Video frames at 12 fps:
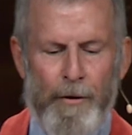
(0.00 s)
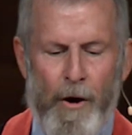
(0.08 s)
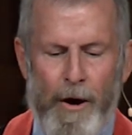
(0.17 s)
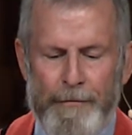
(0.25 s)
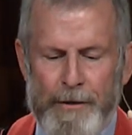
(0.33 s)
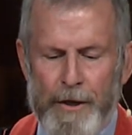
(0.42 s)
are
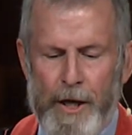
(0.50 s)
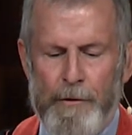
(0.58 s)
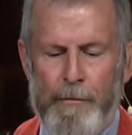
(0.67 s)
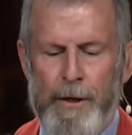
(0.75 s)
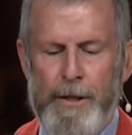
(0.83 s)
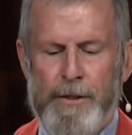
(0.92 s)
often
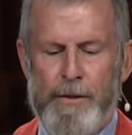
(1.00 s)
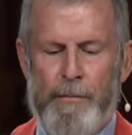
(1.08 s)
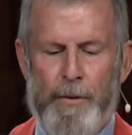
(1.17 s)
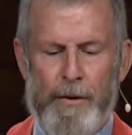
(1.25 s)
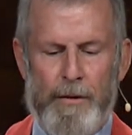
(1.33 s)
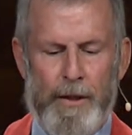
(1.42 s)

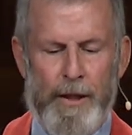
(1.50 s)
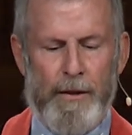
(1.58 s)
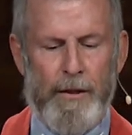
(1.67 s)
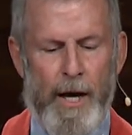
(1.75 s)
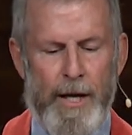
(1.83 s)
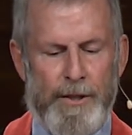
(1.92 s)
unreasonable,
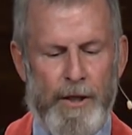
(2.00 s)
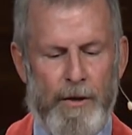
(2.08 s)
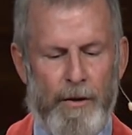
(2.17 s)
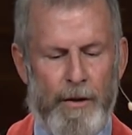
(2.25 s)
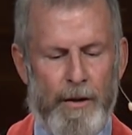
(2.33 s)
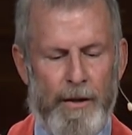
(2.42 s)

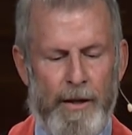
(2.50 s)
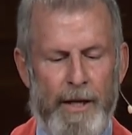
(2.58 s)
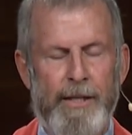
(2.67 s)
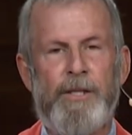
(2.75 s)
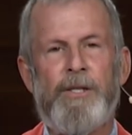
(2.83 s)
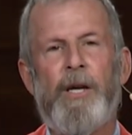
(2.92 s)
illogical,
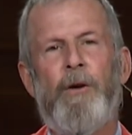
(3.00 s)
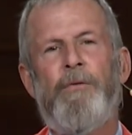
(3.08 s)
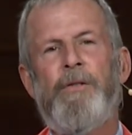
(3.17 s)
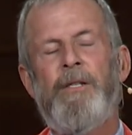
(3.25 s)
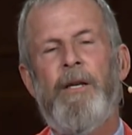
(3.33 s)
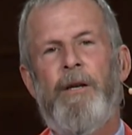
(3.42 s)
and self
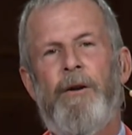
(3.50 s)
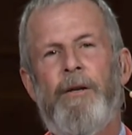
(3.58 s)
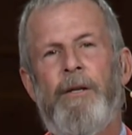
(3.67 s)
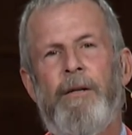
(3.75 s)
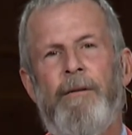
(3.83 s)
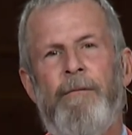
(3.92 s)

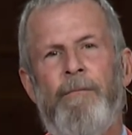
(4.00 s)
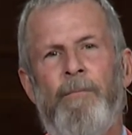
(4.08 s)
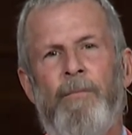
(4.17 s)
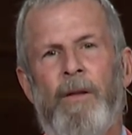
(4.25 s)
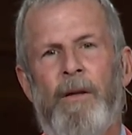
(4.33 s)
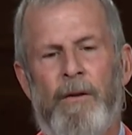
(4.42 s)
centered.
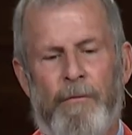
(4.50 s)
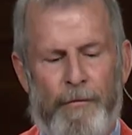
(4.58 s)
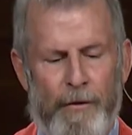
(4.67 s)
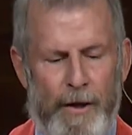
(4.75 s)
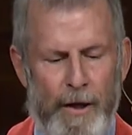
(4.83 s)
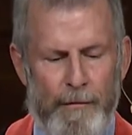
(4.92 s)

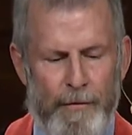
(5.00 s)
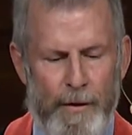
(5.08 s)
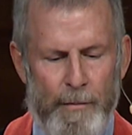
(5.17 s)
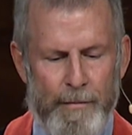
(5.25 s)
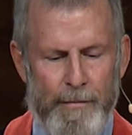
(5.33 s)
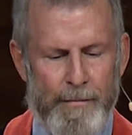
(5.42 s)
Forgive
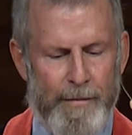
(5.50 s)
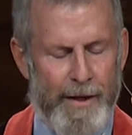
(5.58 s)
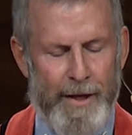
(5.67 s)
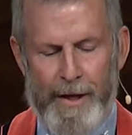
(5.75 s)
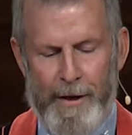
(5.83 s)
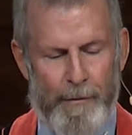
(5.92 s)
them
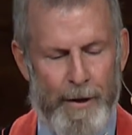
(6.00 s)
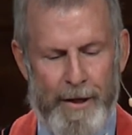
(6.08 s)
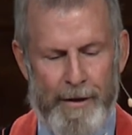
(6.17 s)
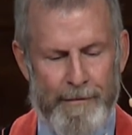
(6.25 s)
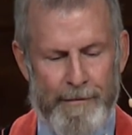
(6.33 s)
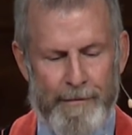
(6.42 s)

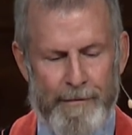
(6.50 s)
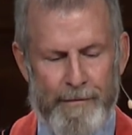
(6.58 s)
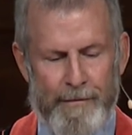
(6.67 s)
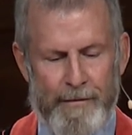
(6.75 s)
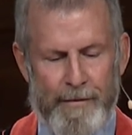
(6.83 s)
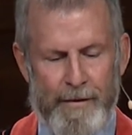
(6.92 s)
anyway.
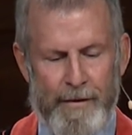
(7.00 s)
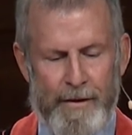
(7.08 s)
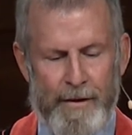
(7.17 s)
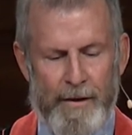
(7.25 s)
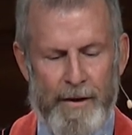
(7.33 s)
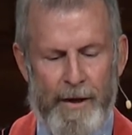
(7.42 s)

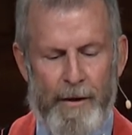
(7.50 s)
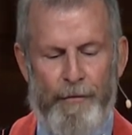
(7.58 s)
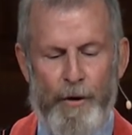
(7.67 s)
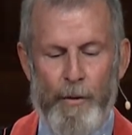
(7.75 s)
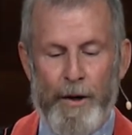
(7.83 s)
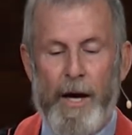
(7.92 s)
If
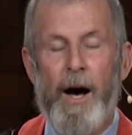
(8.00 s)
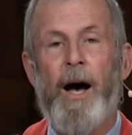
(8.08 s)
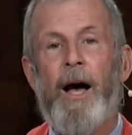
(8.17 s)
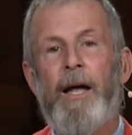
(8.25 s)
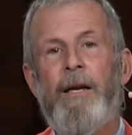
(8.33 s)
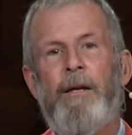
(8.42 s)
you were
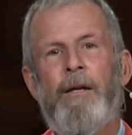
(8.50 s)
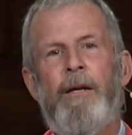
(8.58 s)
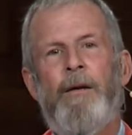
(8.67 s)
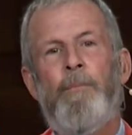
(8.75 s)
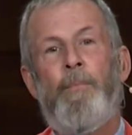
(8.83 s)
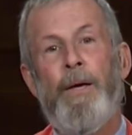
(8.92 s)
kind,
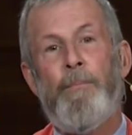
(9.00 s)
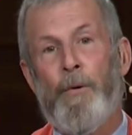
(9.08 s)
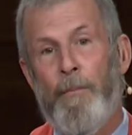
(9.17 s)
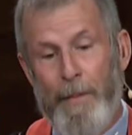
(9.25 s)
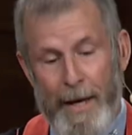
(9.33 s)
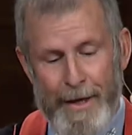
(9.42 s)

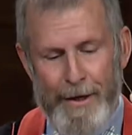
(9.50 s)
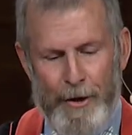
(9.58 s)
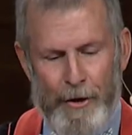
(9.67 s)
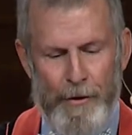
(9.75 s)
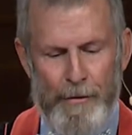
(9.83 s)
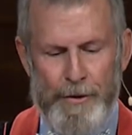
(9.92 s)
people may
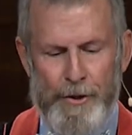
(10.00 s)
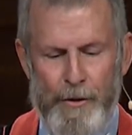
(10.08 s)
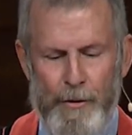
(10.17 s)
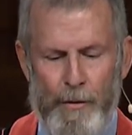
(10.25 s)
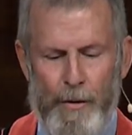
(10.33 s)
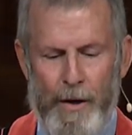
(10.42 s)
accuse
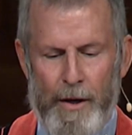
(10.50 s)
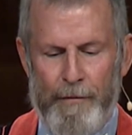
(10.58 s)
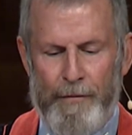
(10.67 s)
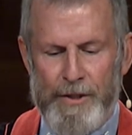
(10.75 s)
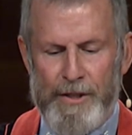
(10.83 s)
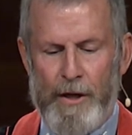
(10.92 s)
you
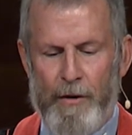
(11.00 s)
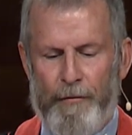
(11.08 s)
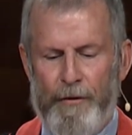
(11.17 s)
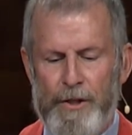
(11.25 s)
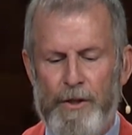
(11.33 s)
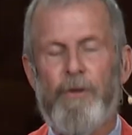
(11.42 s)
of
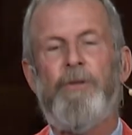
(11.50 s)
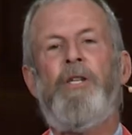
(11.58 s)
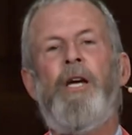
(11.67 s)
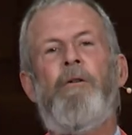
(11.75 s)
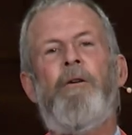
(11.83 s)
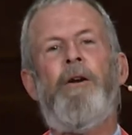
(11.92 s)
selfish,
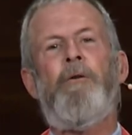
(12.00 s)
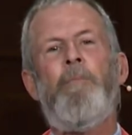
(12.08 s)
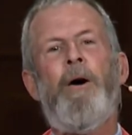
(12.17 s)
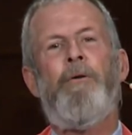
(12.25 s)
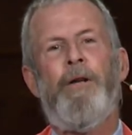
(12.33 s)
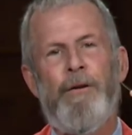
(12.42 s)
ulterior
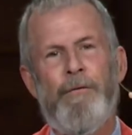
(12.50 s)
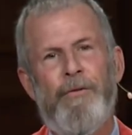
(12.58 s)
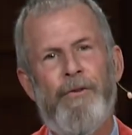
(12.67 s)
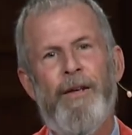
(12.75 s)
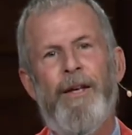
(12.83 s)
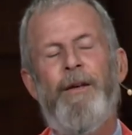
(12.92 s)

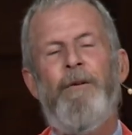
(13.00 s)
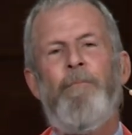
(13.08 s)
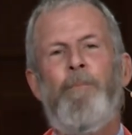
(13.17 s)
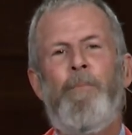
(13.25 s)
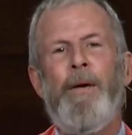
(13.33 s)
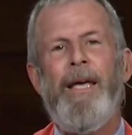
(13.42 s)
motives.
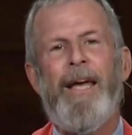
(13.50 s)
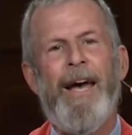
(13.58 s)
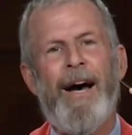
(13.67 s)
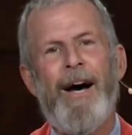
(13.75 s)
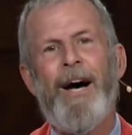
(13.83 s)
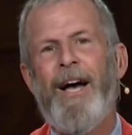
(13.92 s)
Be
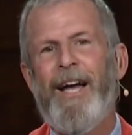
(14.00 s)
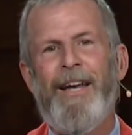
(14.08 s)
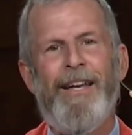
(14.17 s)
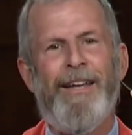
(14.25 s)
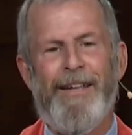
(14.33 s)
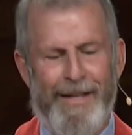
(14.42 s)

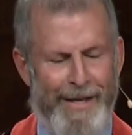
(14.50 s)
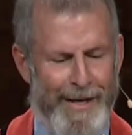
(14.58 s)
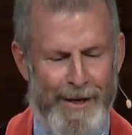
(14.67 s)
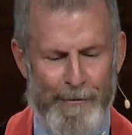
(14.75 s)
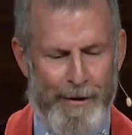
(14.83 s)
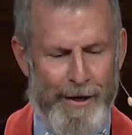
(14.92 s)
kind
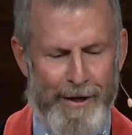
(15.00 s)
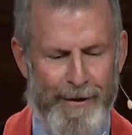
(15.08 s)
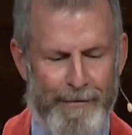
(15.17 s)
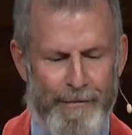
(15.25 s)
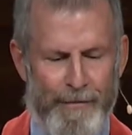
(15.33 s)
anyway.